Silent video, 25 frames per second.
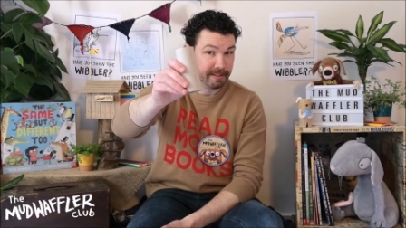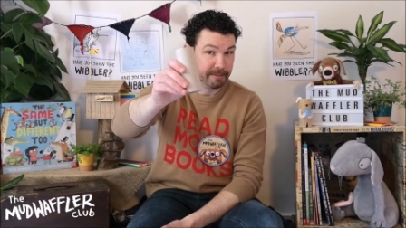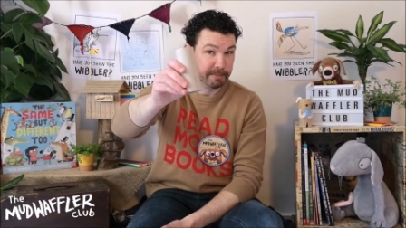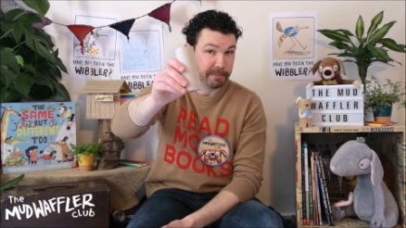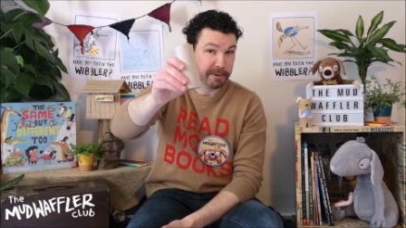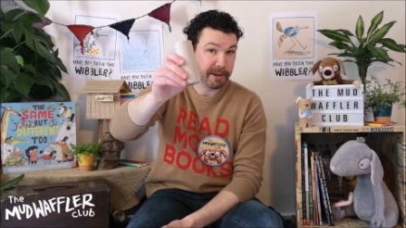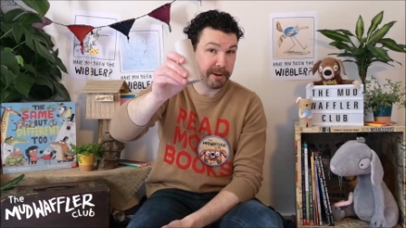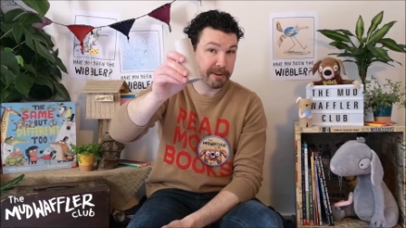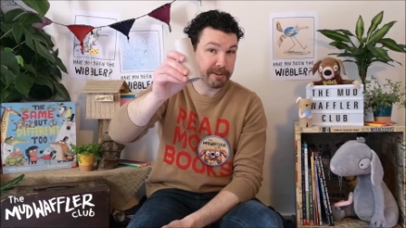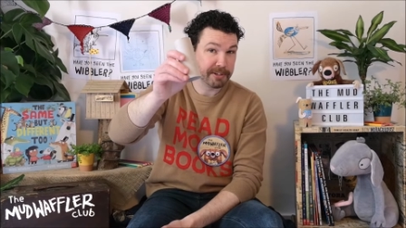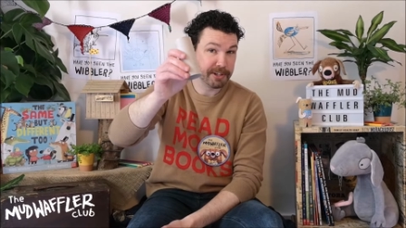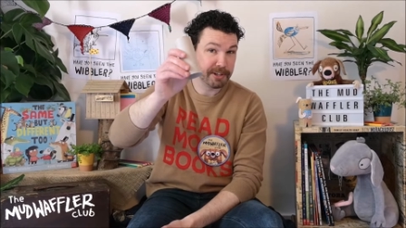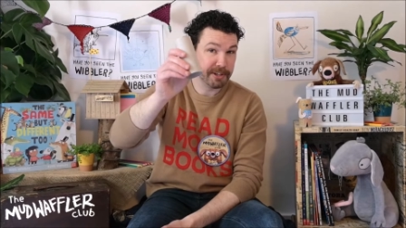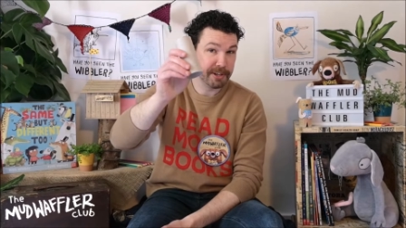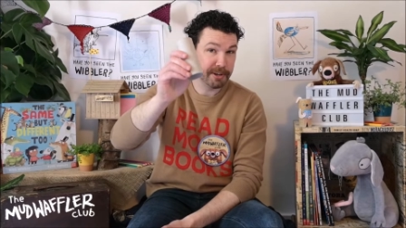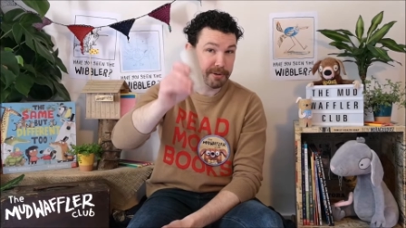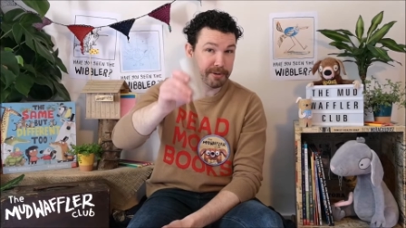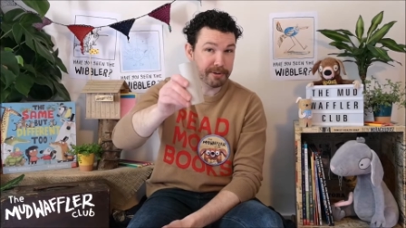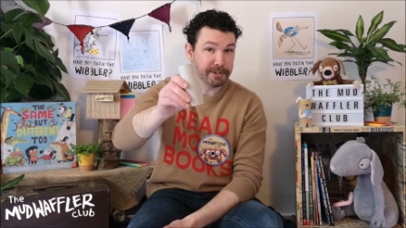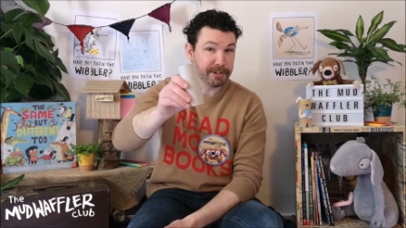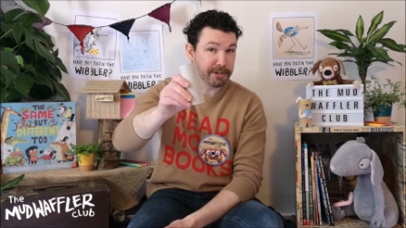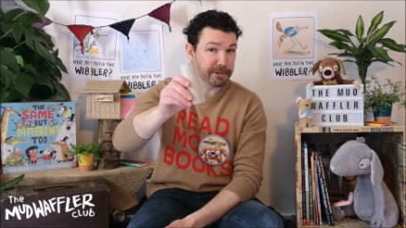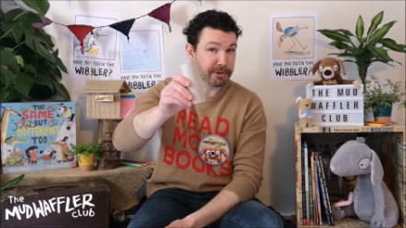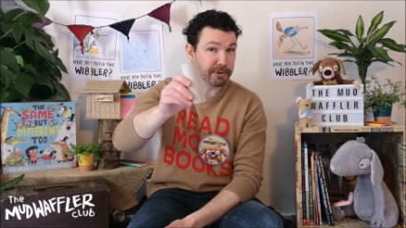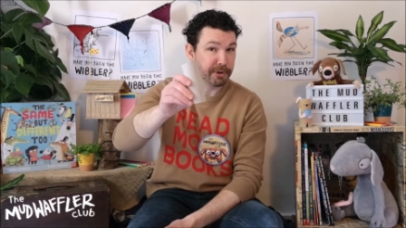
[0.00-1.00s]
We're going to
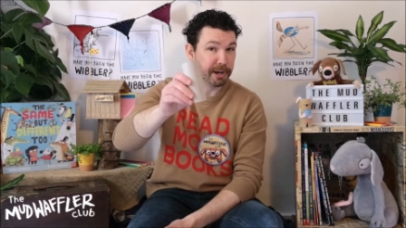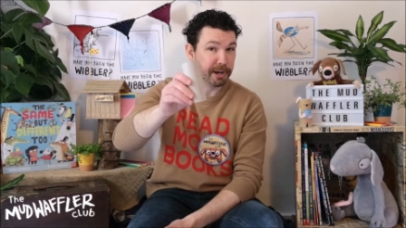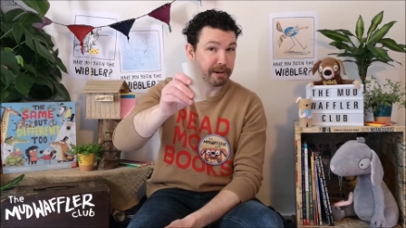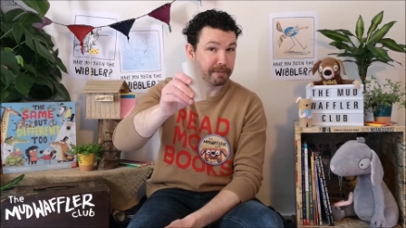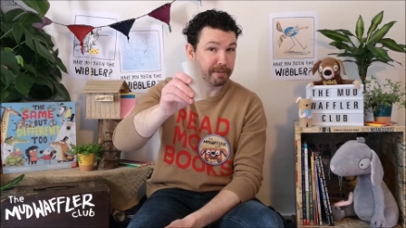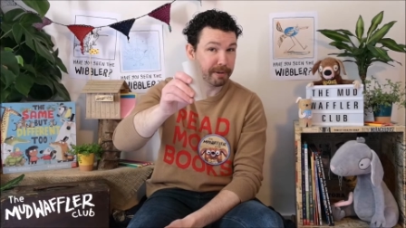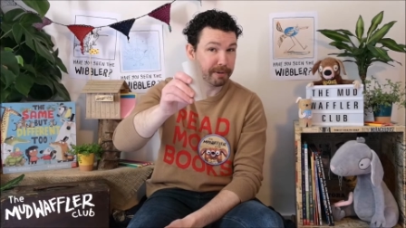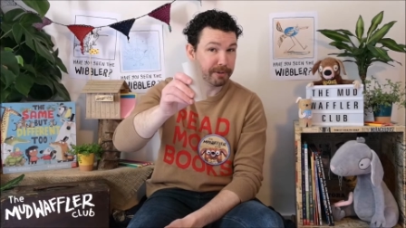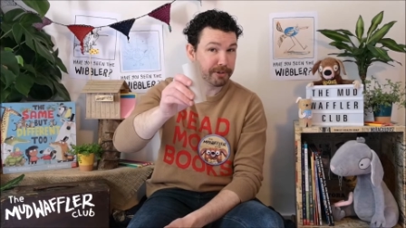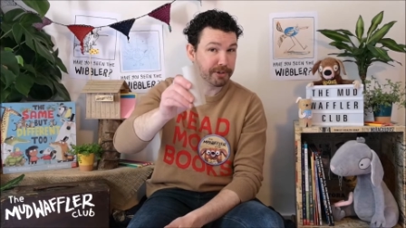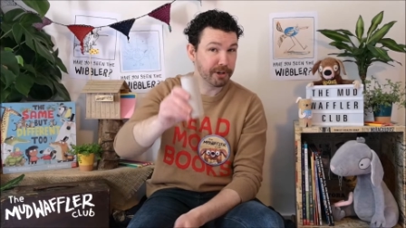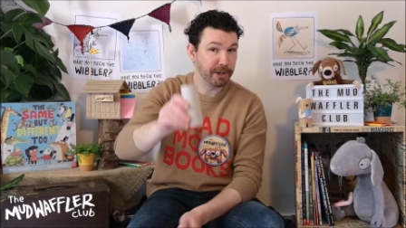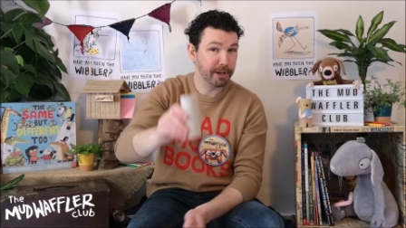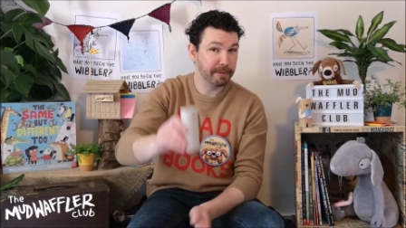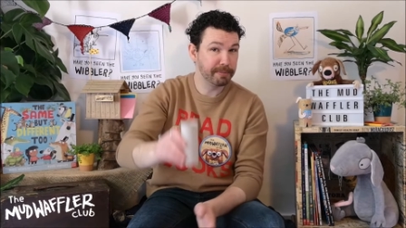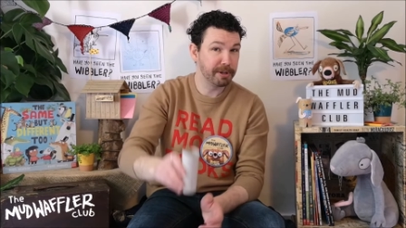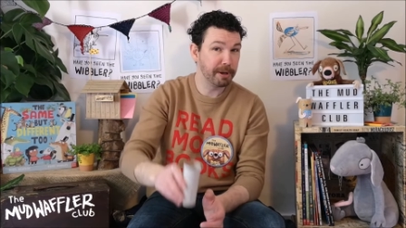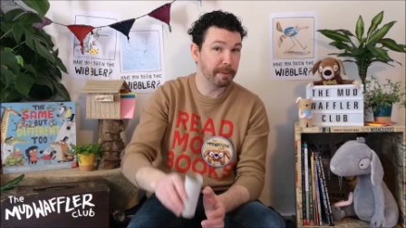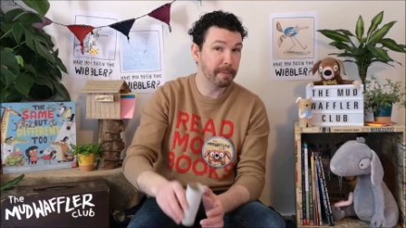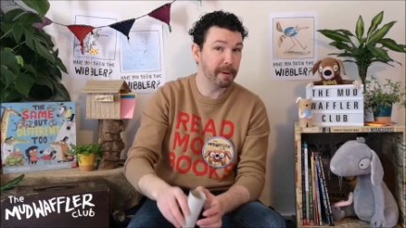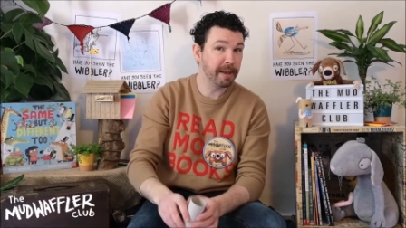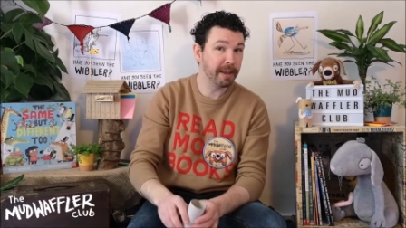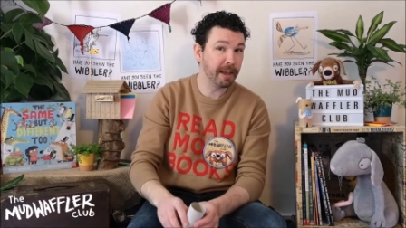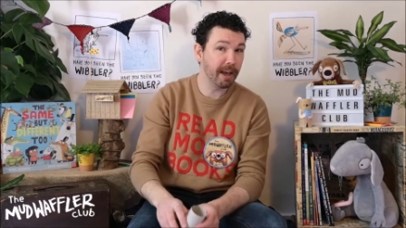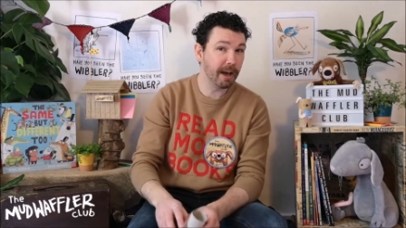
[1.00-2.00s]
use a toilet roll tube
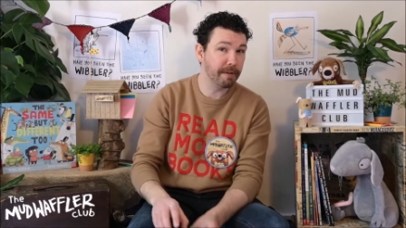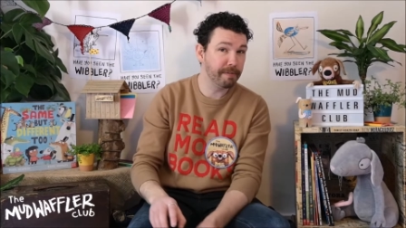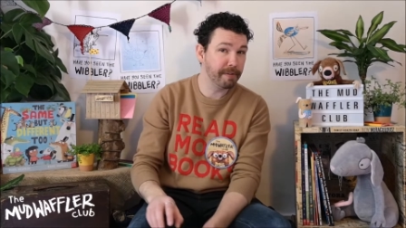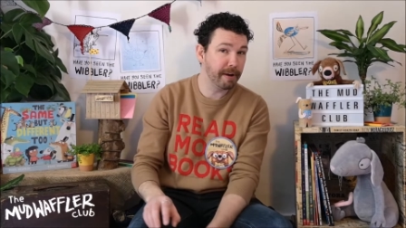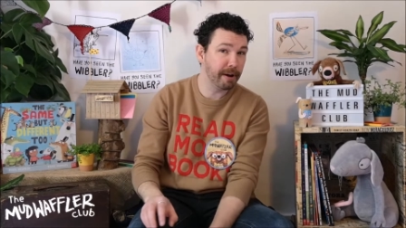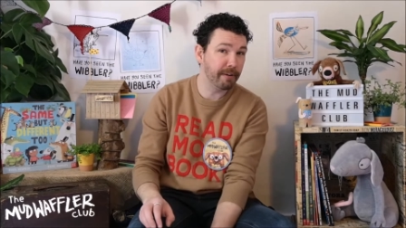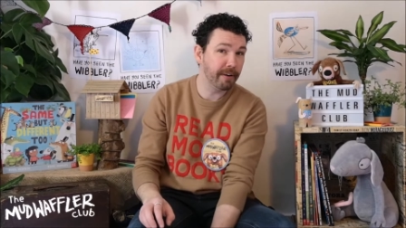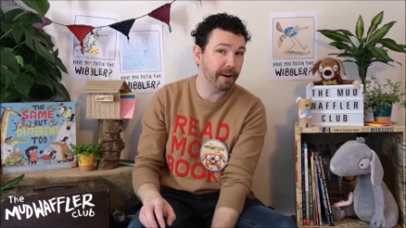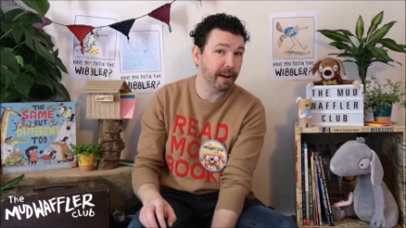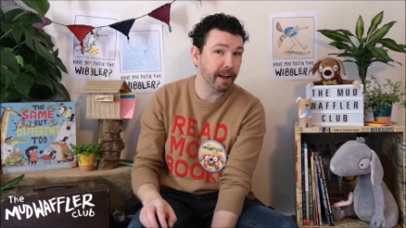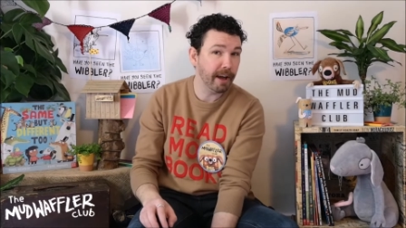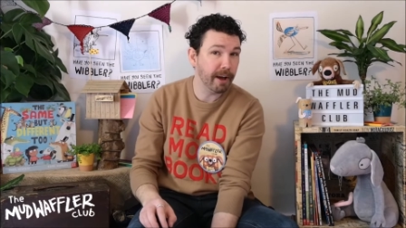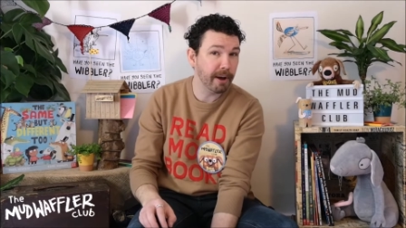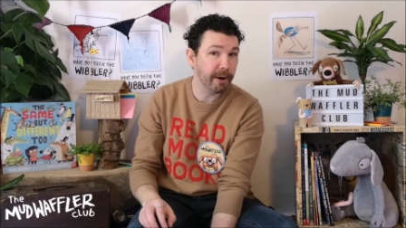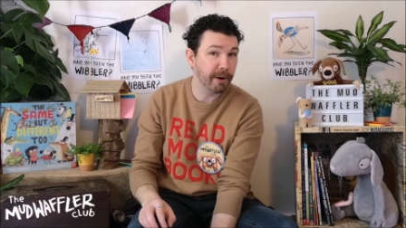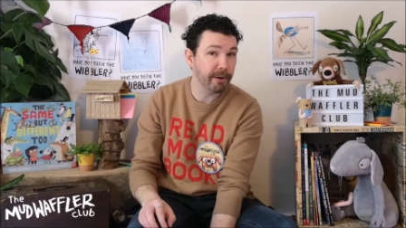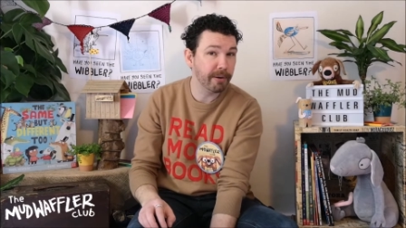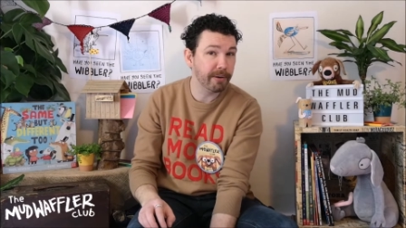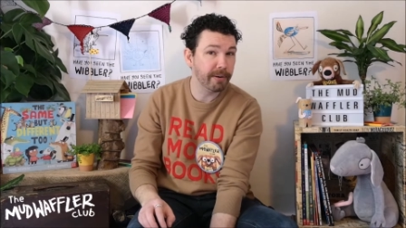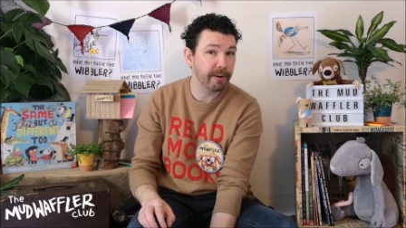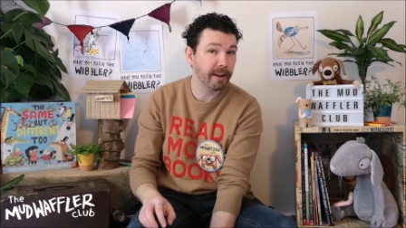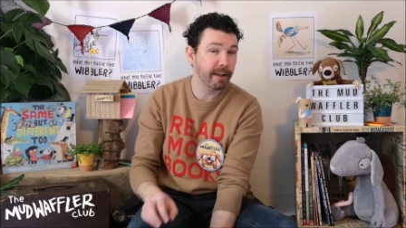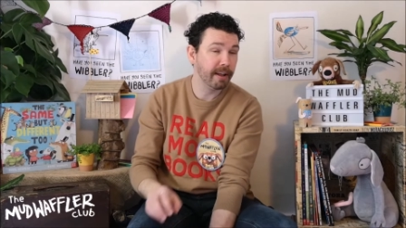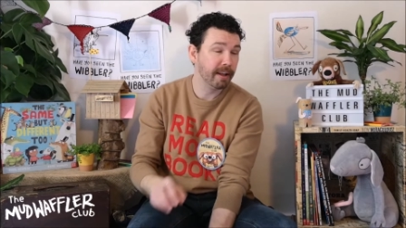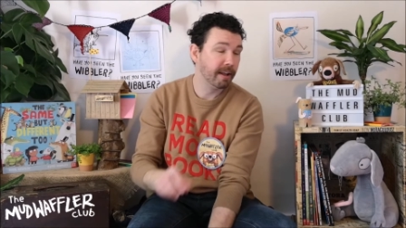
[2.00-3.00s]
to make our very
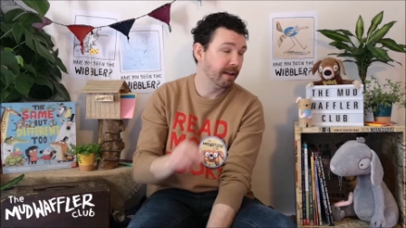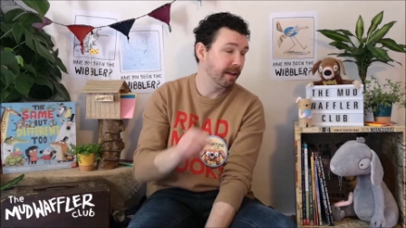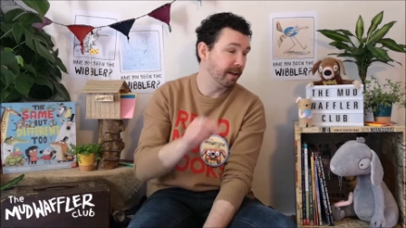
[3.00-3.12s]
own